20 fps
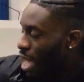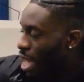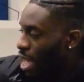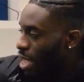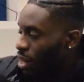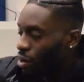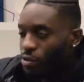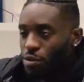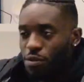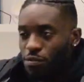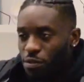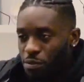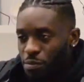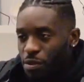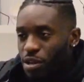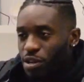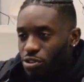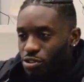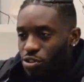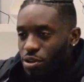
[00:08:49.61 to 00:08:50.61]
I don't know if you've
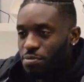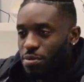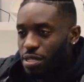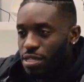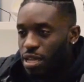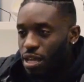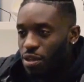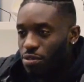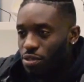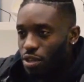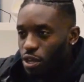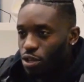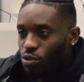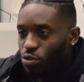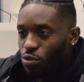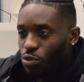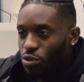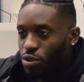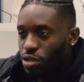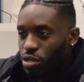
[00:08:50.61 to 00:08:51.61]
been to Germantown, the
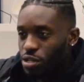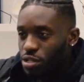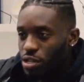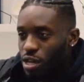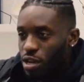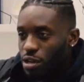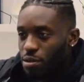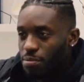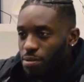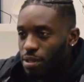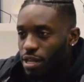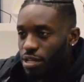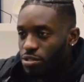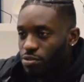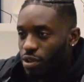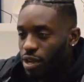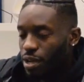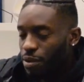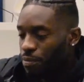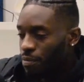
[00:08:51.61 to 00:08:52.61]
indoor soccerplex,
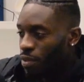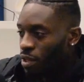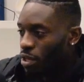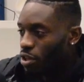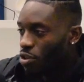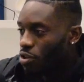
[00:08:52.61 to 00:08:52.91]
right?